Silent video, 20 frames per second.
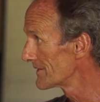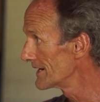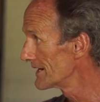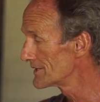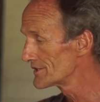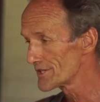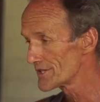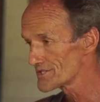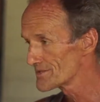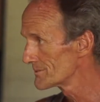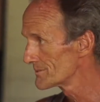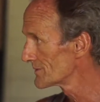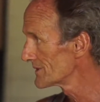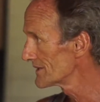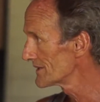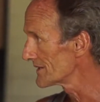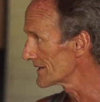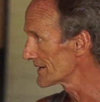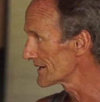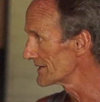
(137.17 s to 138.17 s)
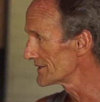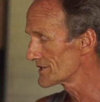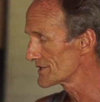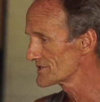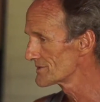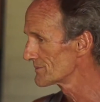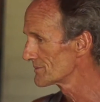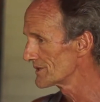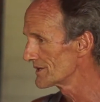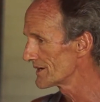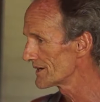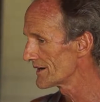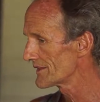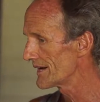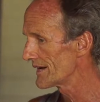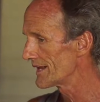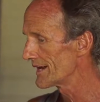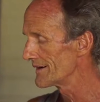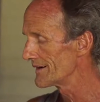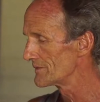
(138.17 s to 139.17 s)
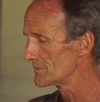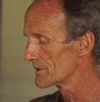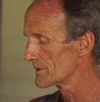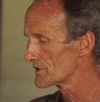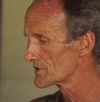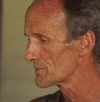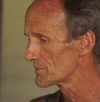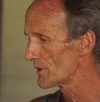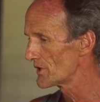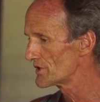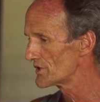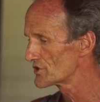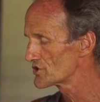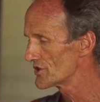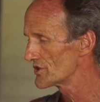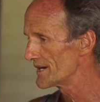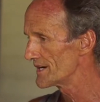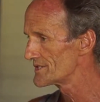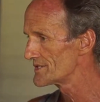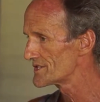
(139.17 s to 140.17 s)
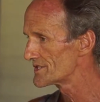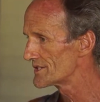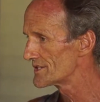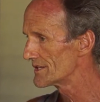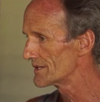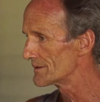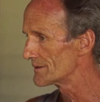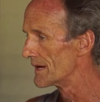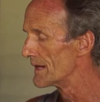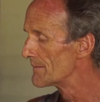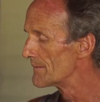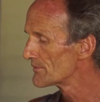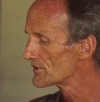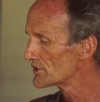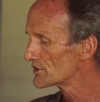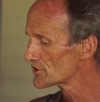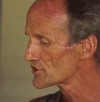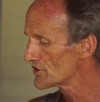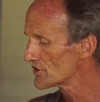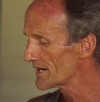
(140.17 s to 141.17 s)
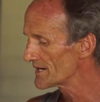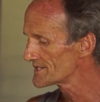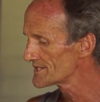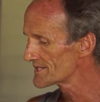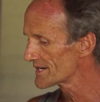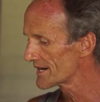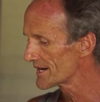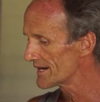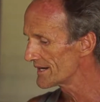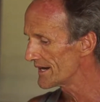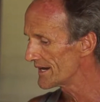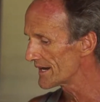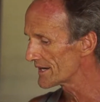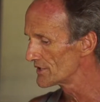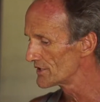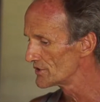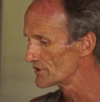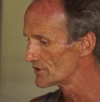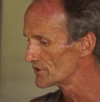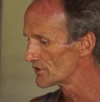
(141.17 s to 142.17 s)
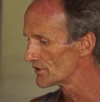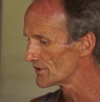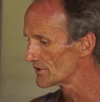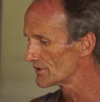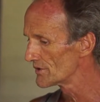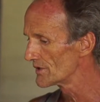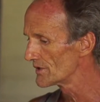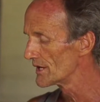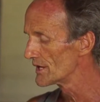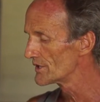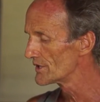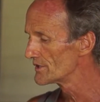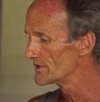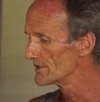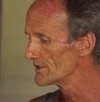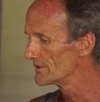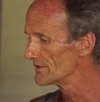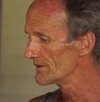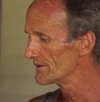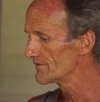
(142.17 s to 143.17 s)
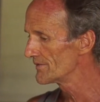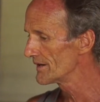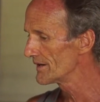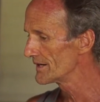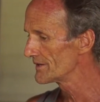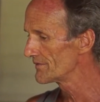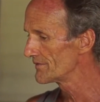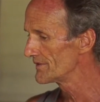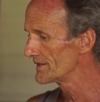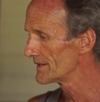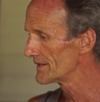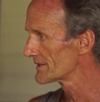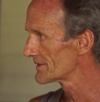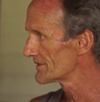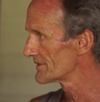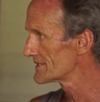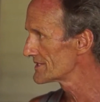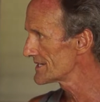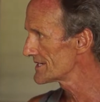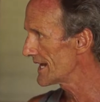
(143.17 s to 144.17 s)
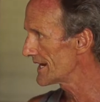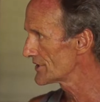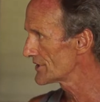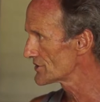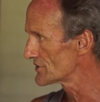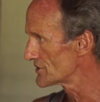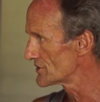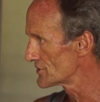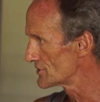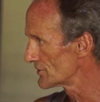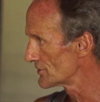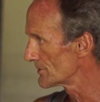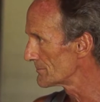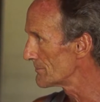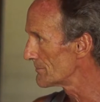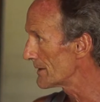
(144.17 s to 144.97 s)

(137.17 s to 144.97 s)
It doesn't work. It doesn't work at that level, because what you're trying to do, you're trying to connect your unified field of intelligence, your